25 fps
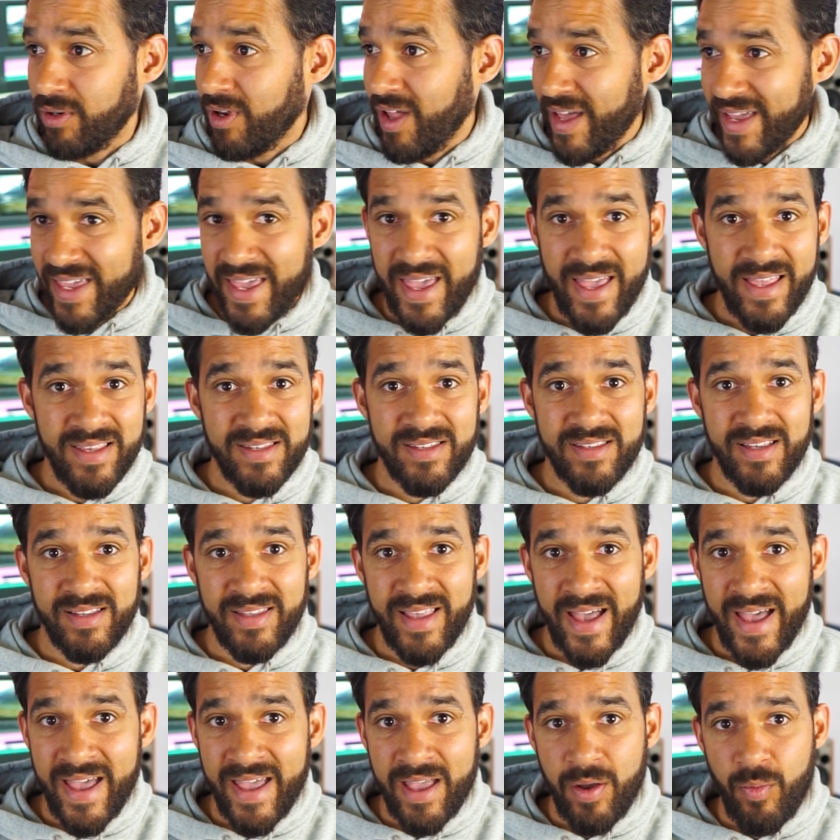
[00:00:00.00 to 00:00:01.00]
Like it is
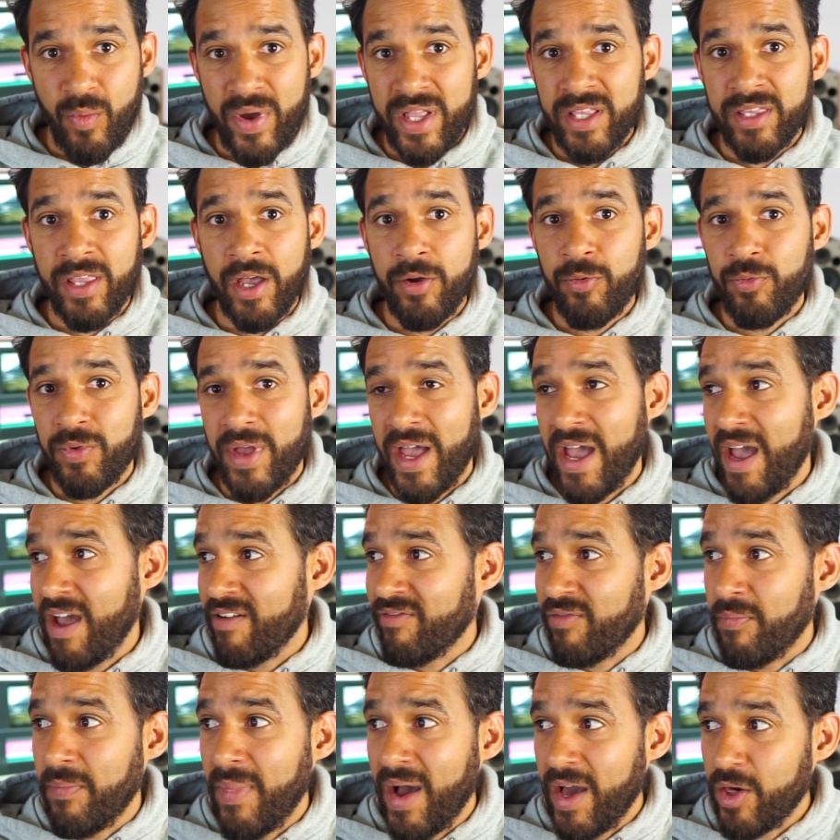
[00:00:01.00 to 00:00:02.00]
today, we don't
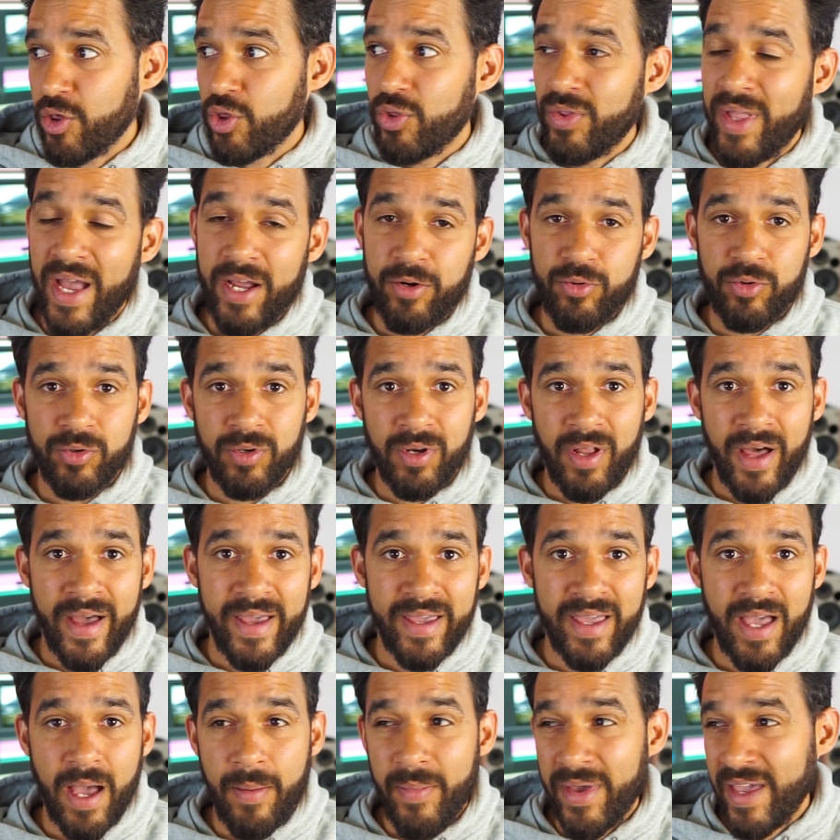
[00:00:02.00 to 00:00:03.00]
have much natural
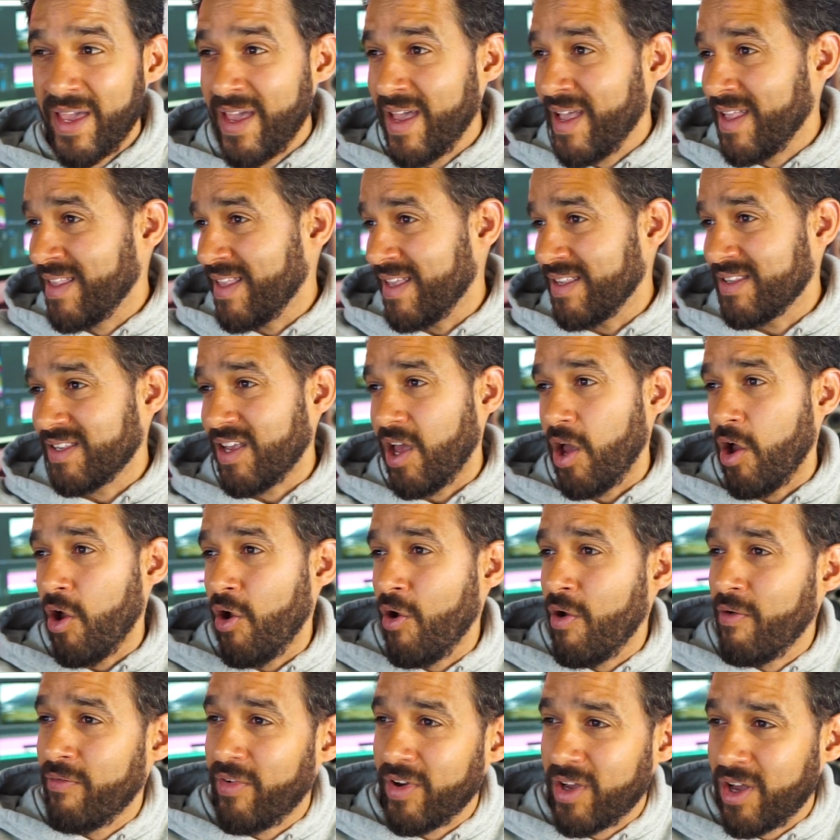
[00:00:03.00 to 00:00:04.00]
light coming in. It's
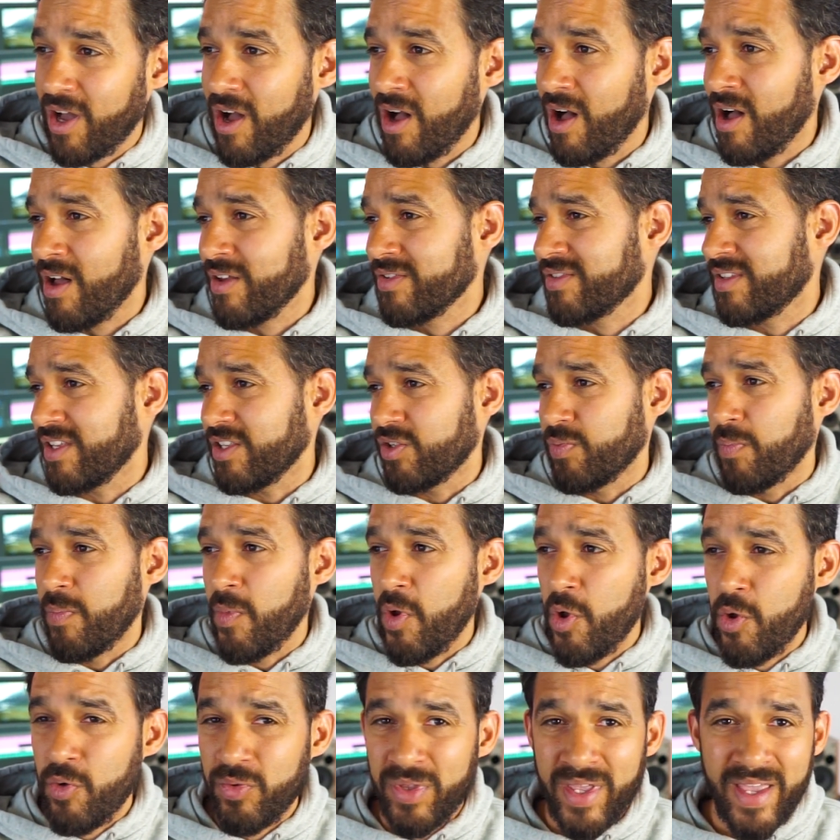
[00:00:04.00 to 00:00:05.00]
overcast, it's
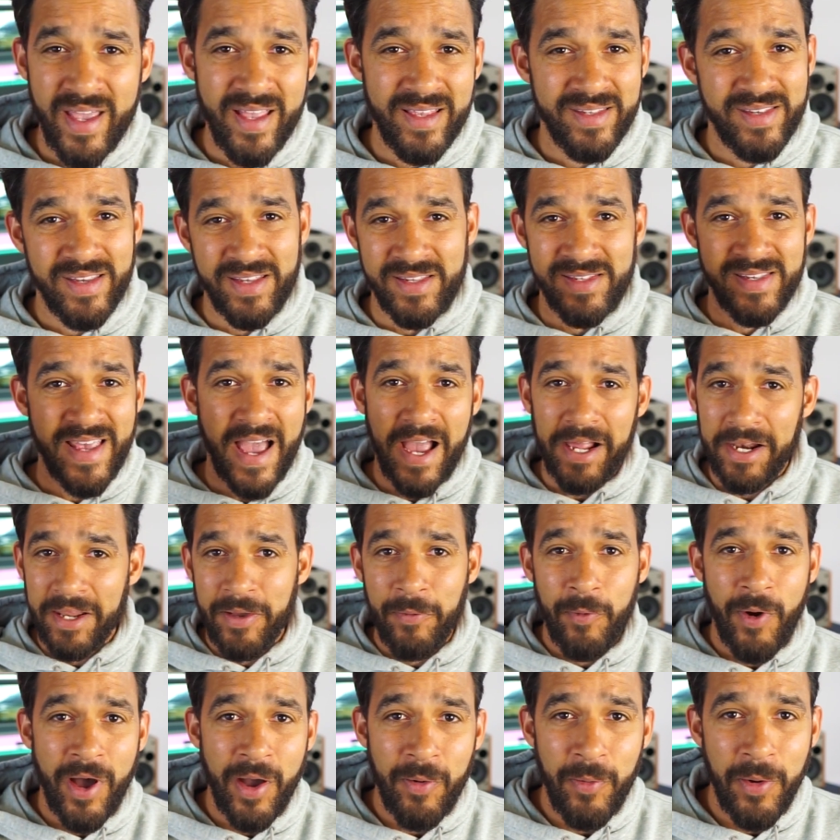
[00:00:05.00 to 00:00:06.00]
moody. It's
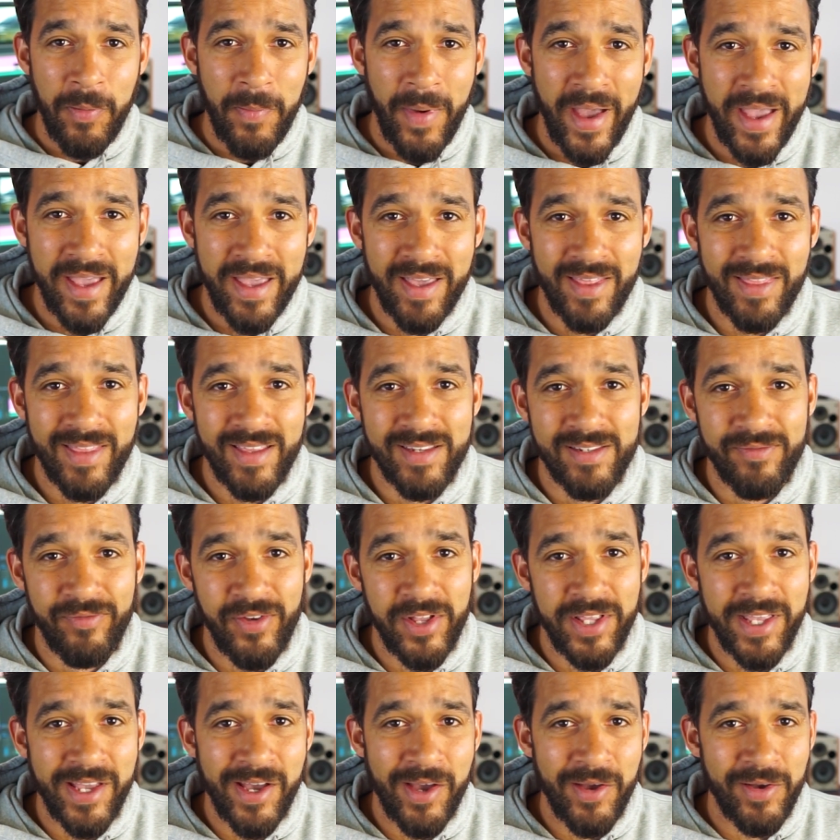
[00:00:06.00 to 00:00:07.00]
exactly why we're making this
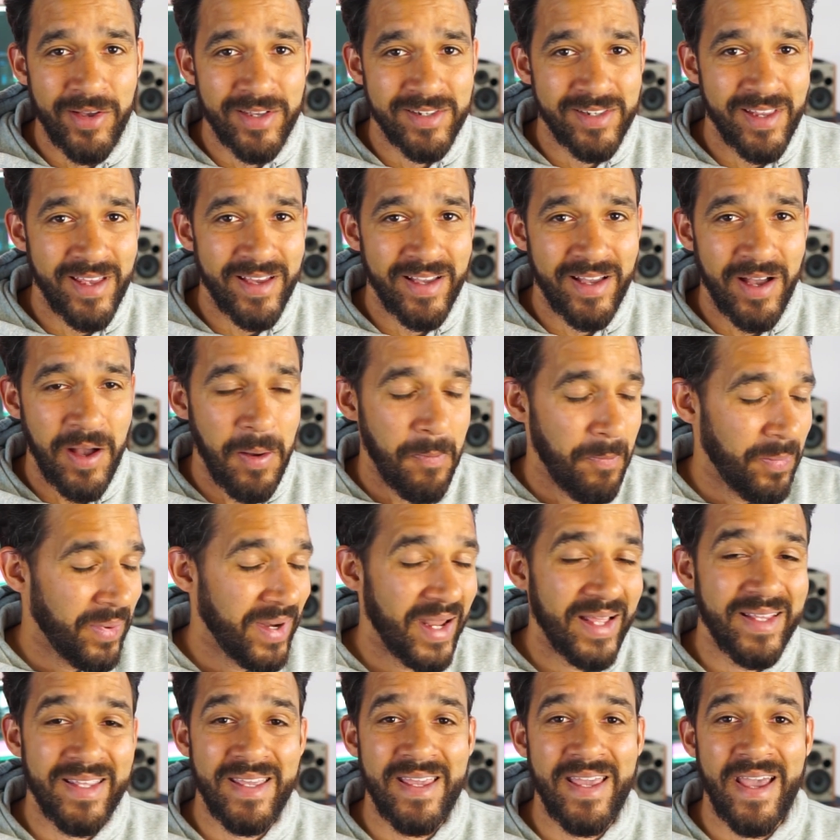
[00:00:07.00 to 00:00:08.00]
video, because I can't
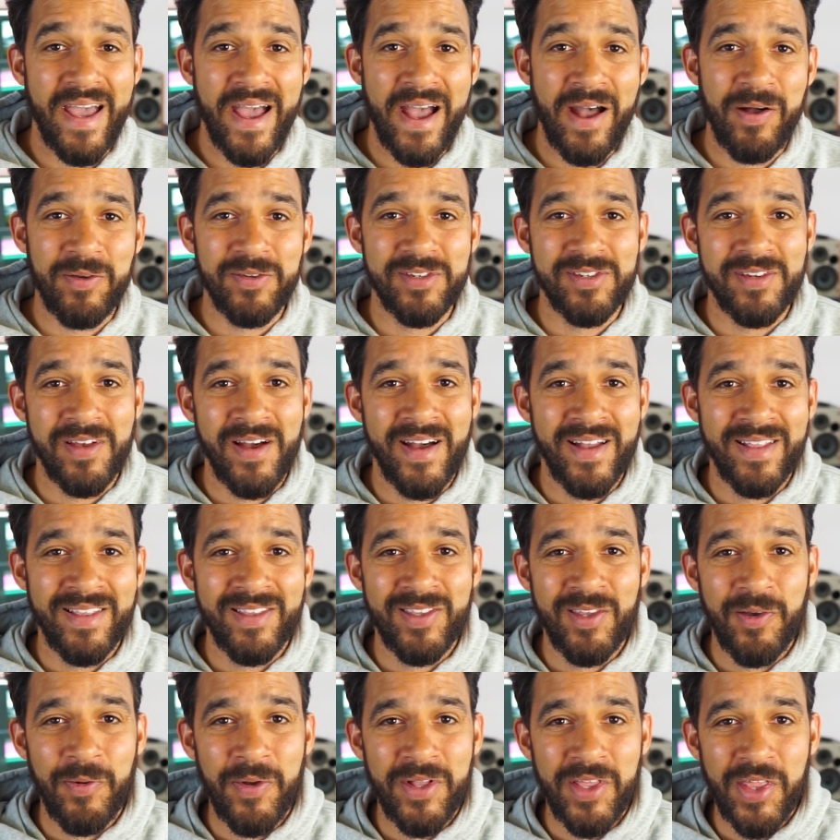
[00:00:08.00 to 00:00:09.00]
bloody get outside
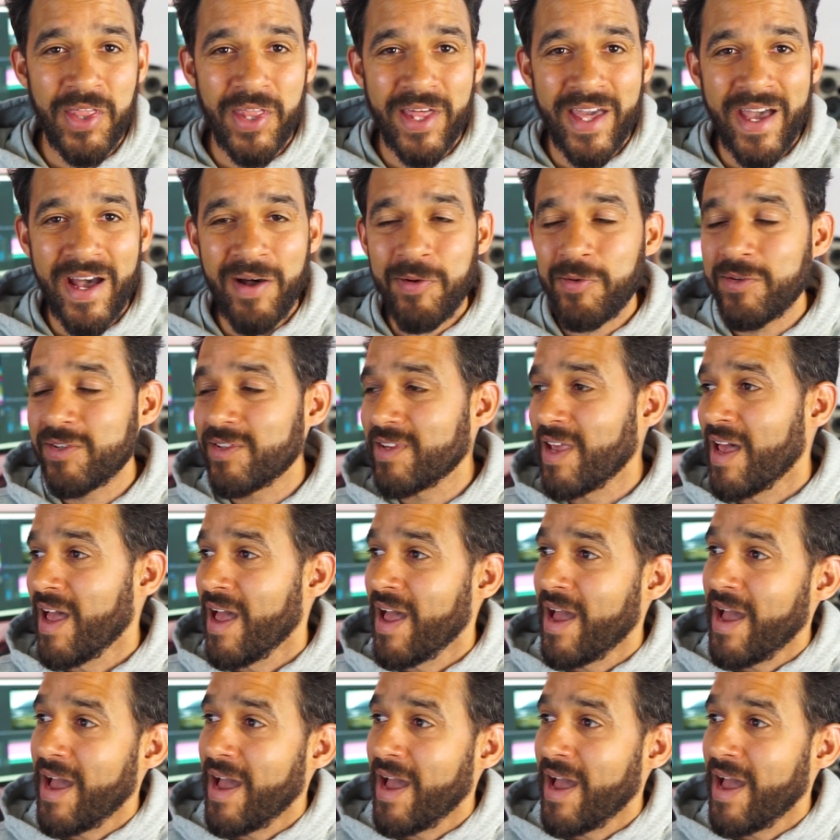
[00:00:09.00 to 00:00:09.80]
and do anything else.